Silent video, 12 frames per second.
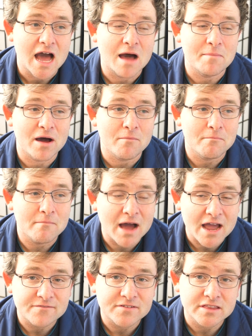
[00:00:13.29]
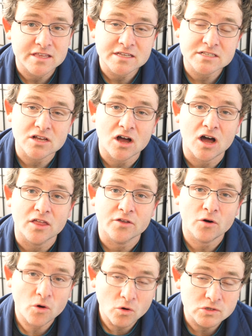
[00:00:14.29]
about my feelings on the
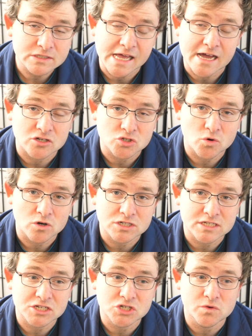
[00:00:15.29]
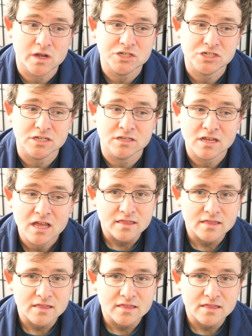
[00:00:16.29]
whole Zak George situation,